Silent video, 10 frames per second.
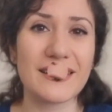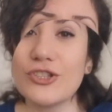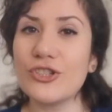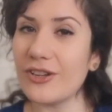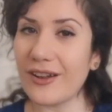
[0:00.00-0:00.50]

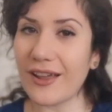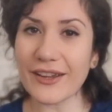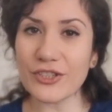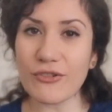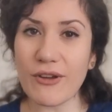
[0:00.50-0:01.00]
Do you
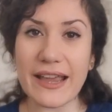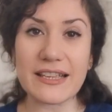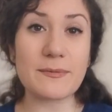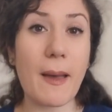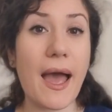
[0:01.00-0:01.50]
like to
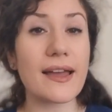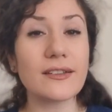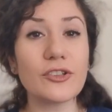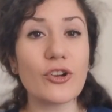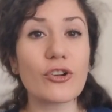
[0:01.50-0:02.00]

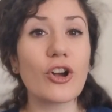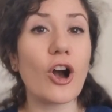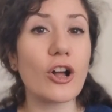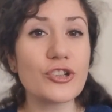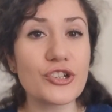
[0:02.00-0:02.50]
expand your
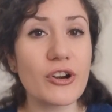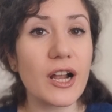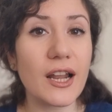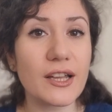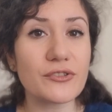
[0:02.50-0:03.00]

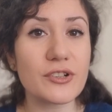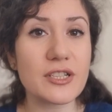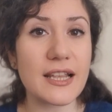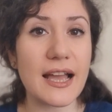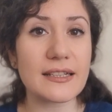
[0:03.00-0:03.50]
cultural
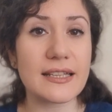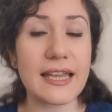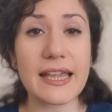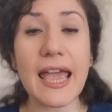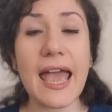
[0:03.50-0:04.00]

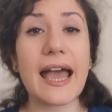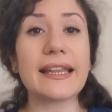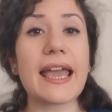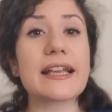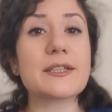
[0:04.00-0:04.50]
understanding
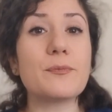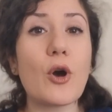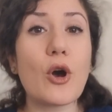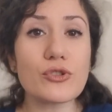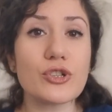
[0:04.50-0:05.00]
and
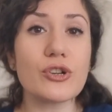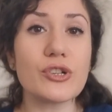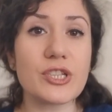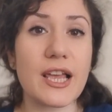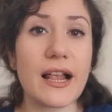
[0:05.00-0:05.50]
expose
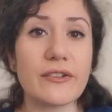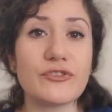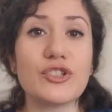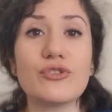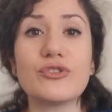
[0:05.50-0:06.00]

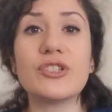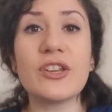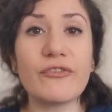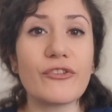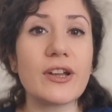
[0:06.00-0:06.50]
yourself to
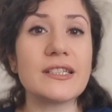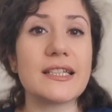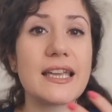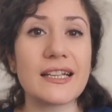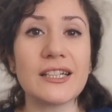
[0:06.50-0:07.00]

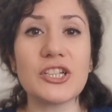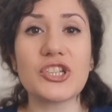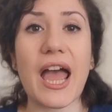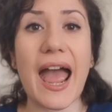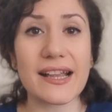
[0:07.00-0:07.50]
different
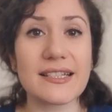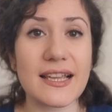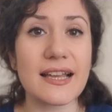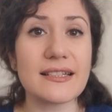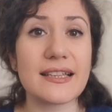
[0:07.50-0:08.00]
English
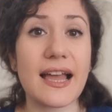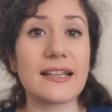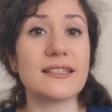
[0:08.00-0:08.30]
accents and